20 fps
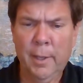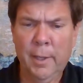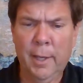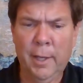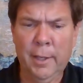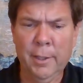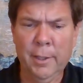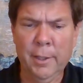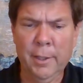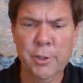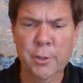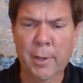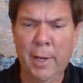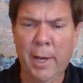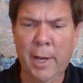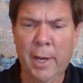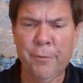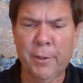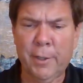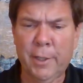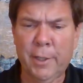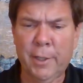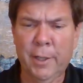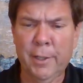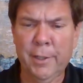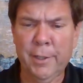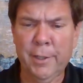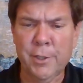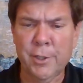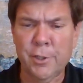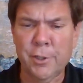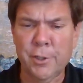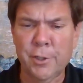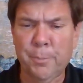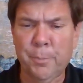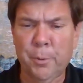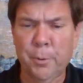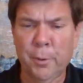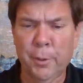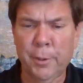And uh, so Africa is in
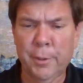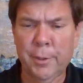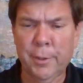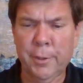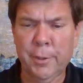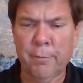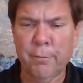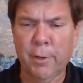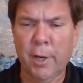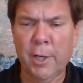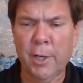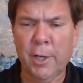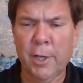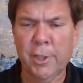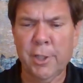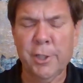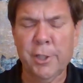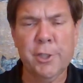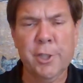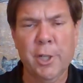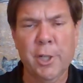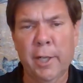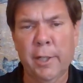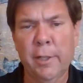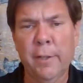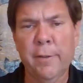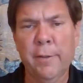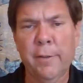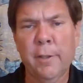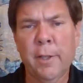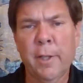support of Russia and China.